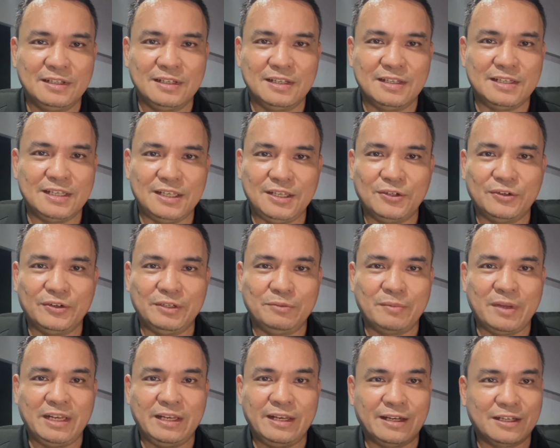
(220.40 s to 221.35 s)
see you in
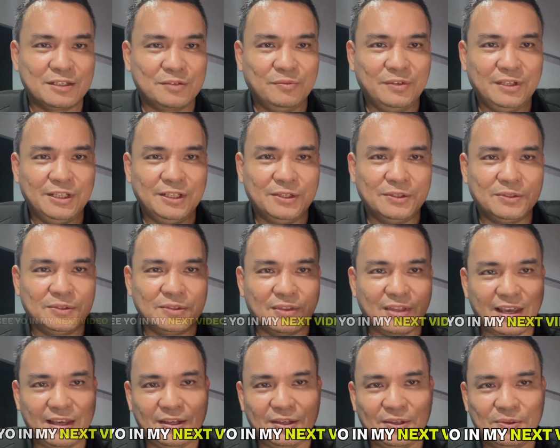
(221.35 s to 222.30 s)
my next video.
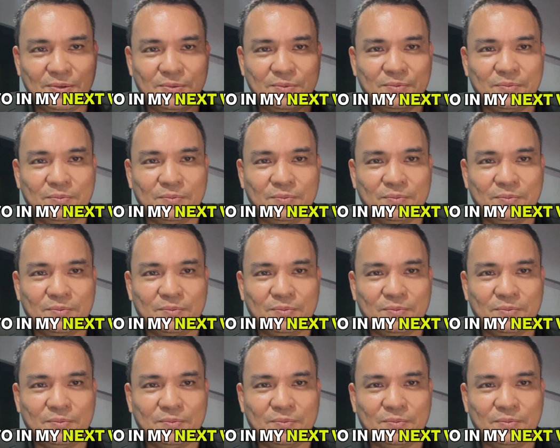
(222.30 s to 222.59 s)
Thank you.